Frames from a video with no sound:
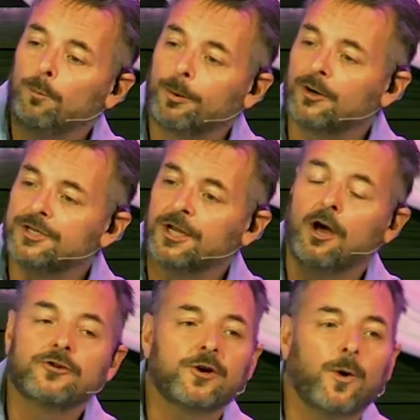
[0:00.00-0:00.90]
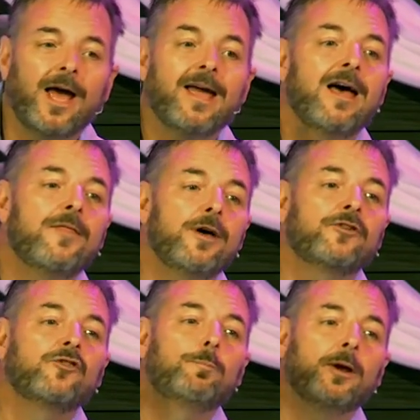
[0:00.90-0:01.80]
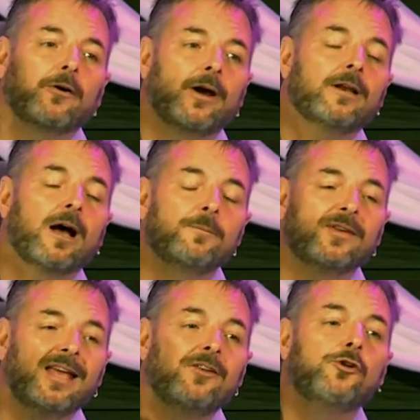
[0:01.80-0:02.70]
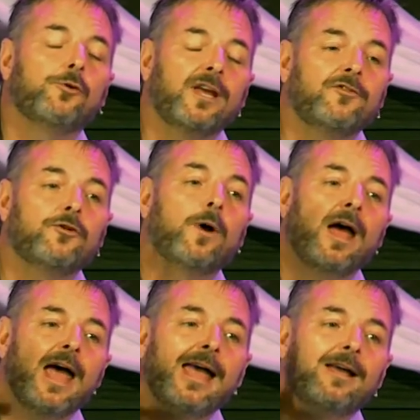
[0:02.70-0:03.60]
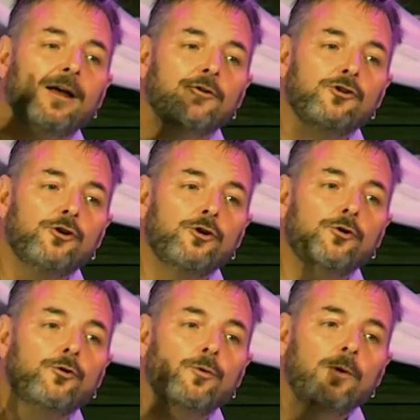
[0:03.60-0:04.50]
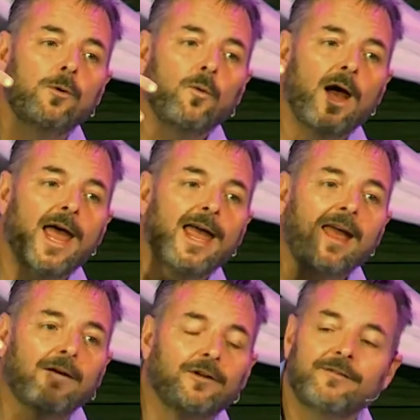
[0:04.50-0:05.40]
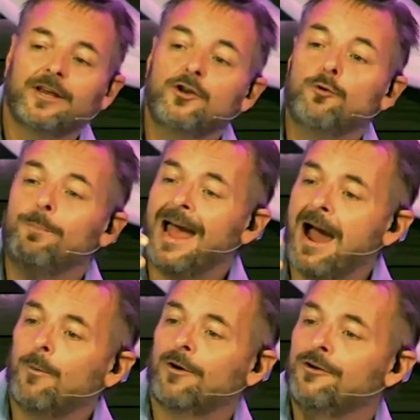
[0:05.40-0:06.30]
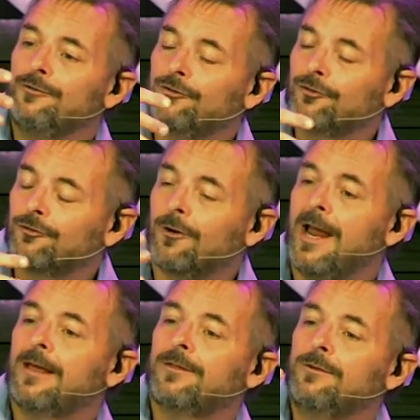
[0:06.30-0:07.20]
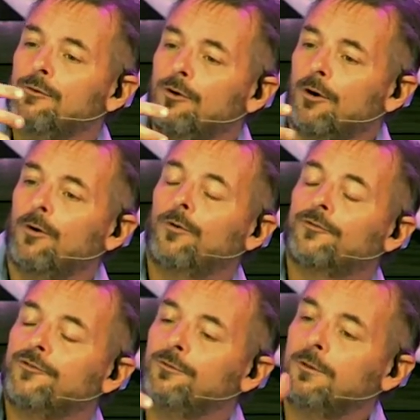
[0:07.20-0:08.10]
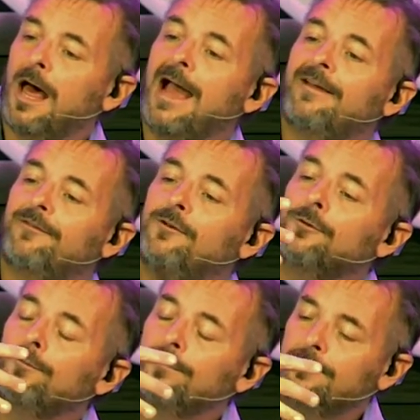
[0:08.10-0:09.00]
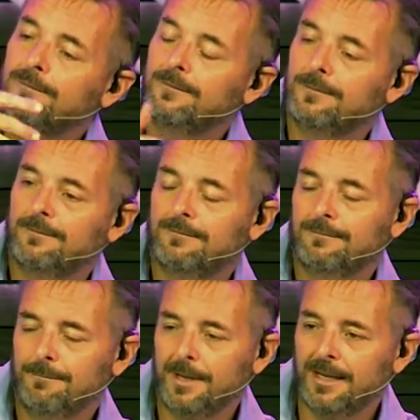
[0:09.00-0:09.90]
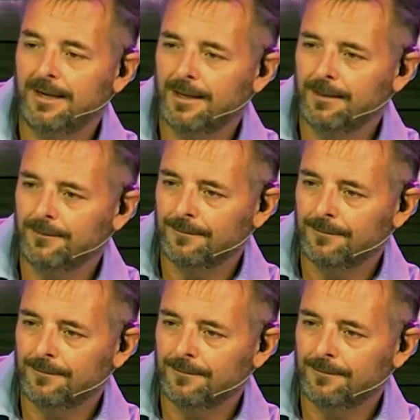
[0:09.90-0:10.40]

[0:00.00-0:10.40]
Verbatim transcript: person goes away, the Spirit comes in you, gives you a new way of living, new power, new strength, new goals, new life, new beginnings.